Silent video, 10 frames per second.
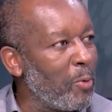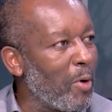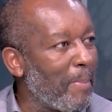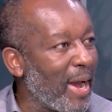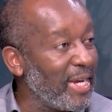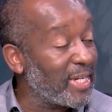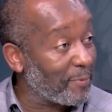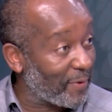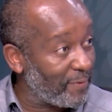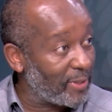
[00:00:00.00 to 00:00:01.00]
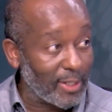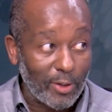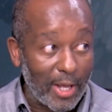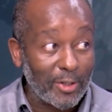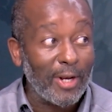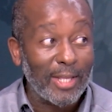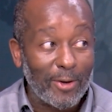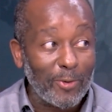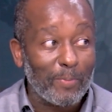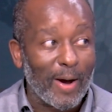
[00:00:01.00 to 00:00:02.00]
When we were buying it at 5 shillings. Let's
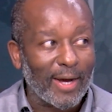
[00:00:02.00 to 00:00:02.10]
look back.